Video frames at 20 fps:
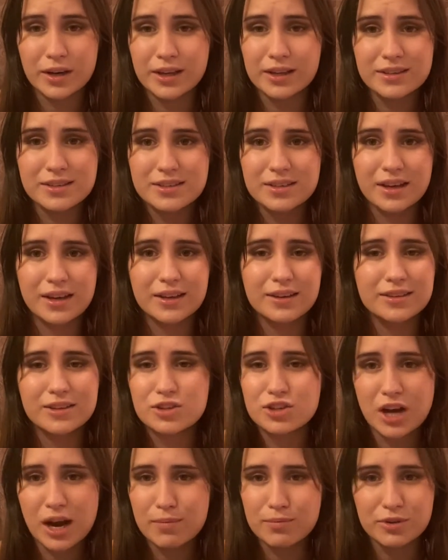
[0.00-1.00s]
is like the
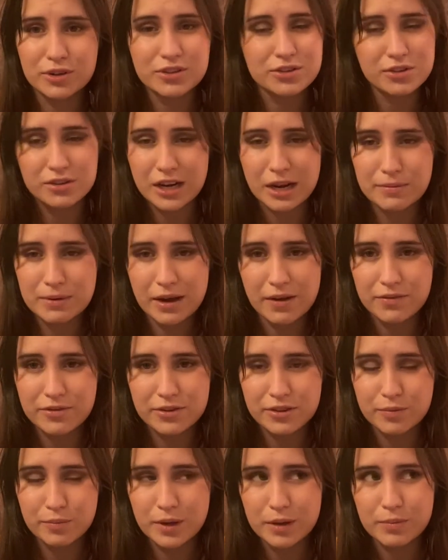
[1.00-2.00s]
chapters are named after
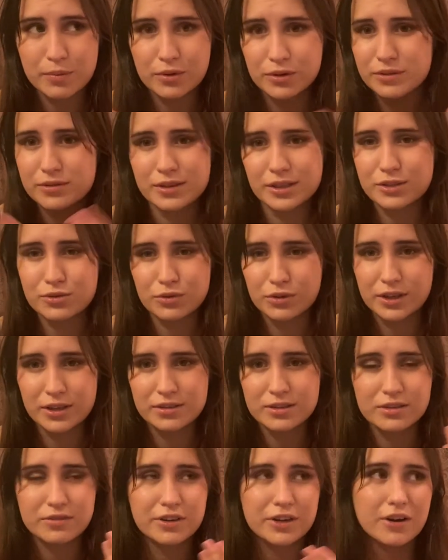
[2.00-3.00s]
the people it's really easy
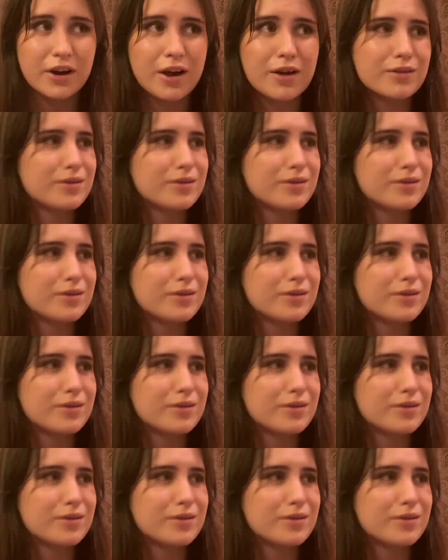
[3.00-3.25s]
to figure out